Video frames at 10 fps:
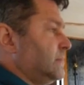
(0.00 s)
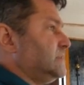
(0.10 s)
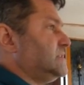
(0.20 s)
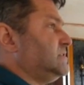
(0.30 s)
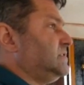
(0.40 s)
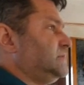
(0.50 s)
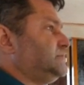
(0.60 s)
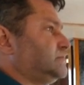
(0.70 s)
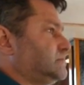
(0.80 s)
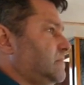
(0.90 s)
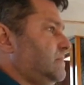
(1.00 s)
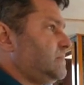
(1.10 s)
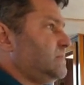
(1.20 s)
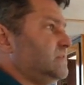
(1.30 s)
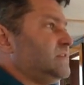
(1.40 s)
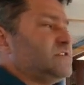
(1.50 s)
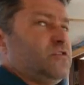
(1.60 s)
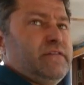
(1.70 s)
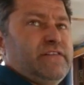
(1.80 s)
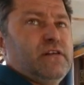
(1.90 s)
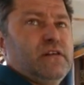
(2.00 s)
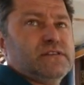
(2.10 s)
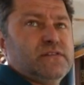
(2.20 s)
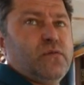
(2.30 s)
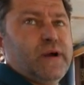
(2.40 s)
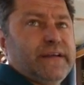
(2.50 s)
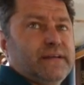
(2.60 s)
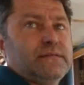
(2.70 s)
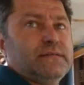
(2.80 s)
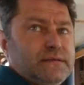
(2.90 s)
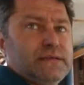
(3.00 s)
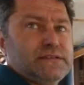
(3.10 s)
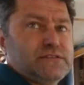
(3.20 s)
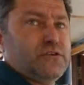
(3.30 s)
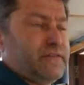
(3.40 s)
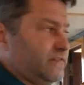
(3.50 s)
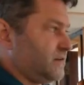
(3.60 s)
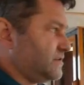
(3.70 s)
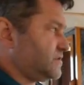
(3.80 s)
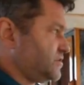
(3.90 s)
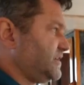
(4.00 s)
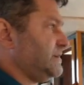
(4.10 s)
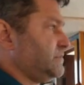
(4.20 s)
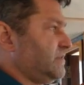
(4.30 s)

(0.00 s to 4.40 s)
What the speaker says: So that's an awful lot of wire, and it's an awful lot of chain.